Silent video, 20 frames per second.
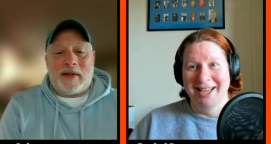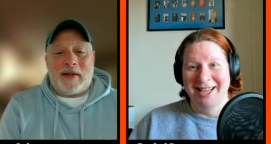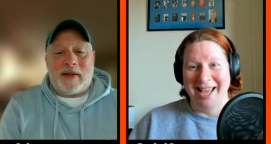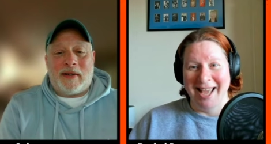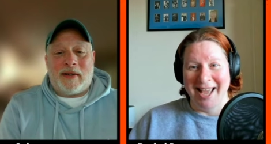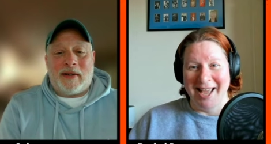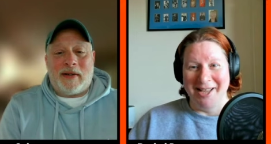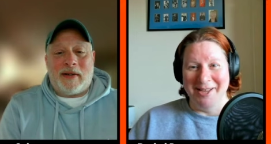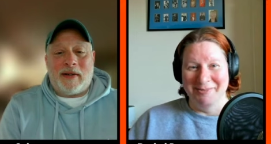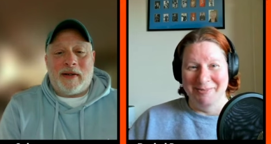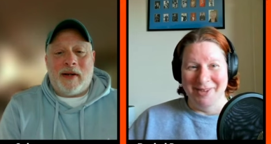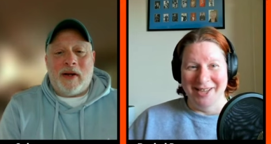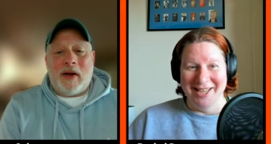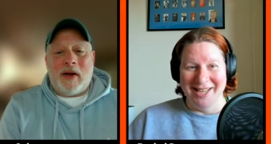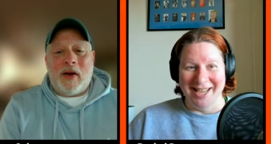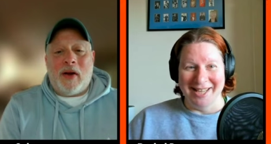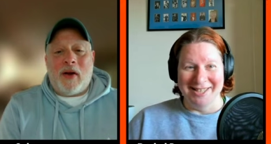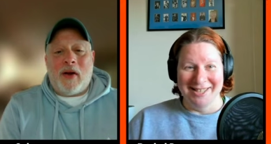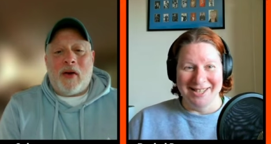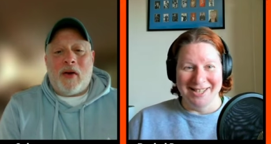Speaker 1: game
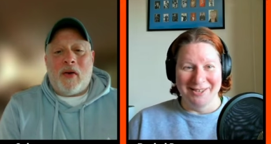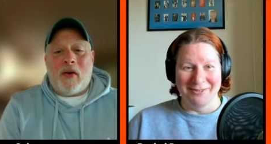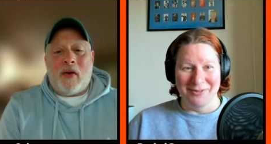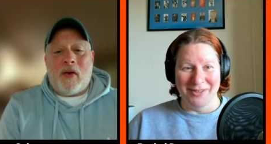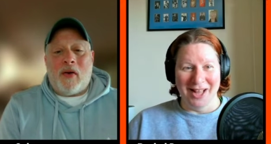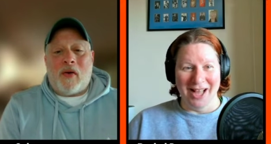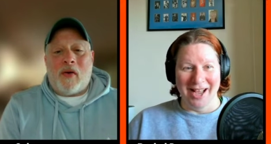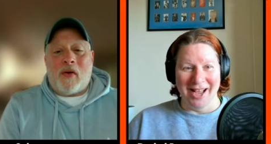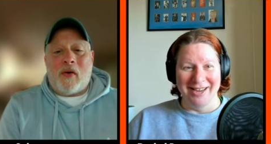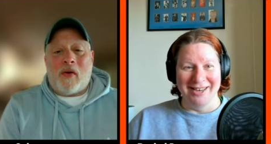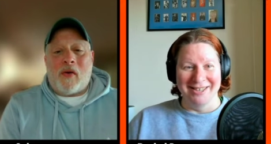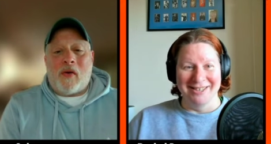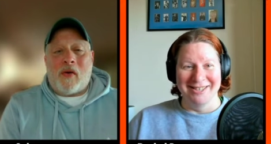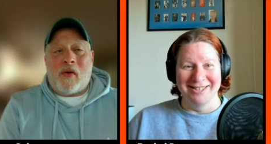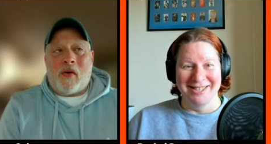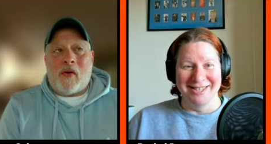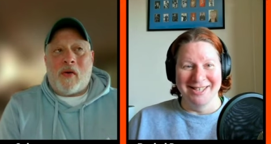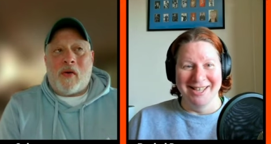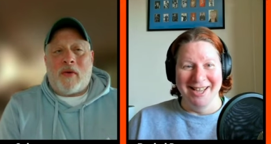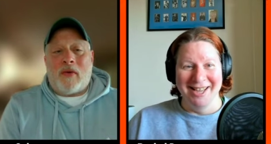against the
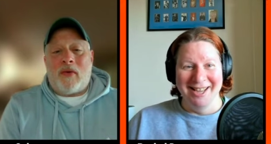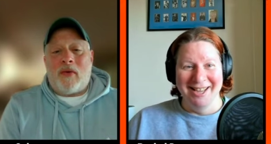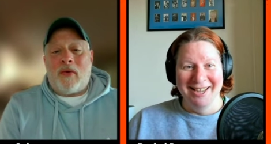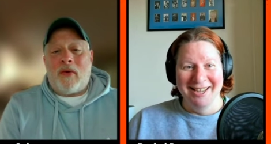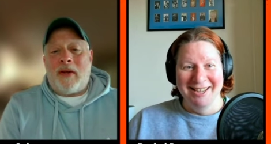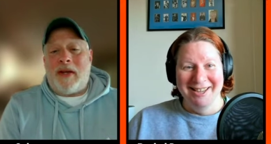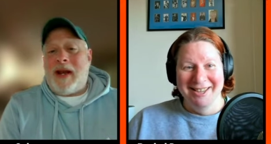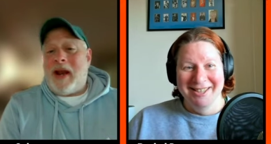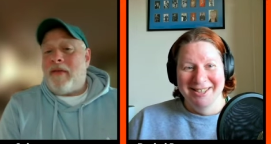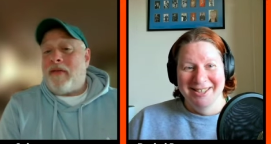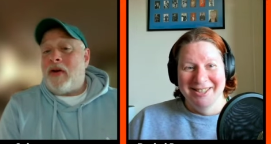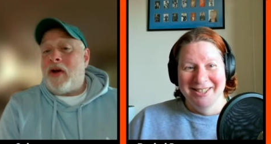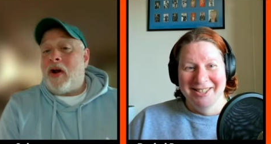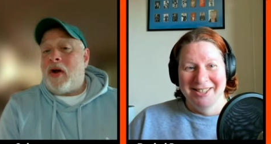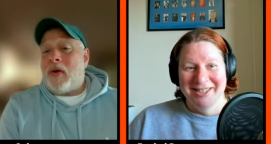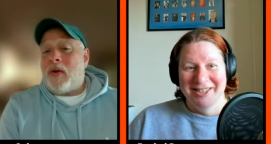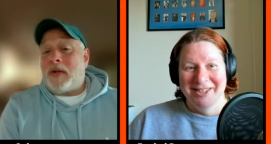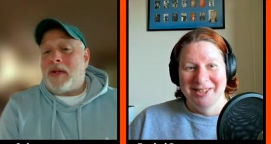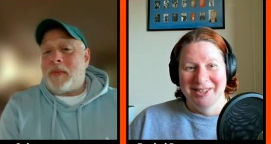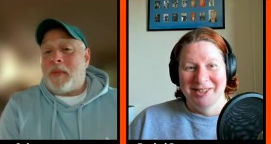Flyers.
Speaker 2: You never
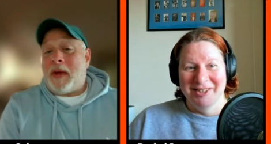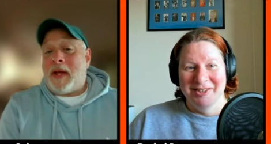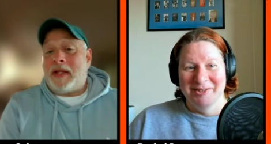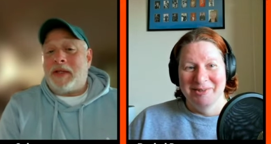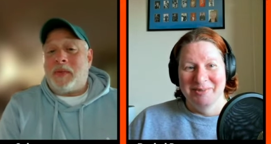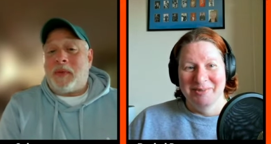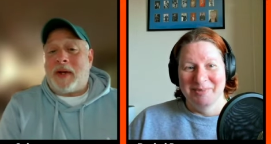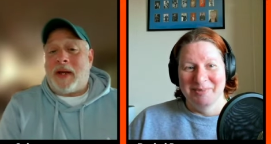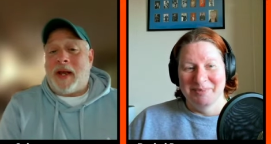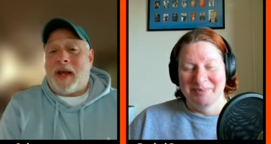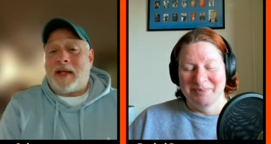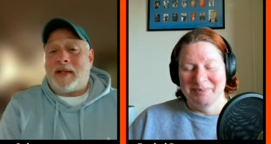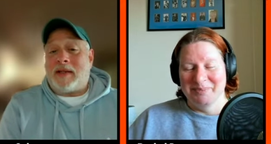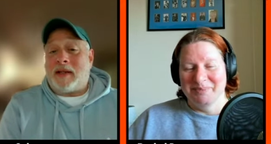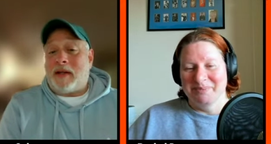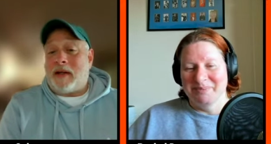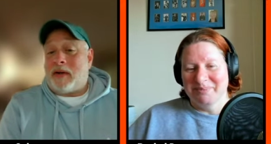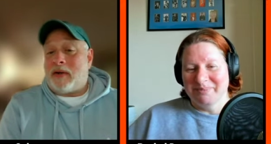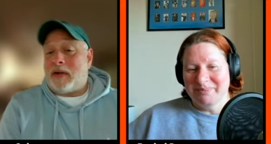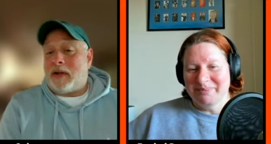know. It depends when he has the
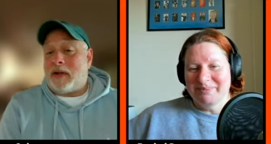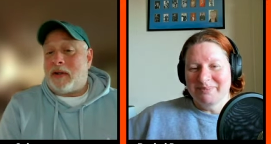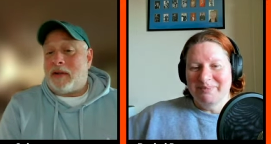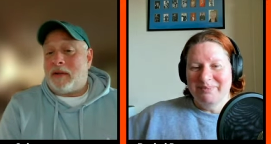hearing.